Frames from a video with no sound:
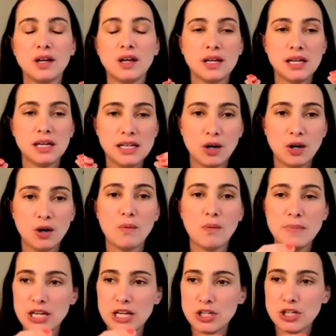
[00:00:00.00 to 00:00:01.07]
you know
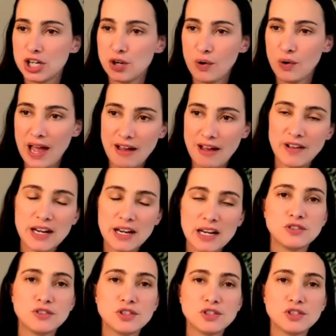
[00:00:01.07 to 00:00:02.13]
make sure you have enough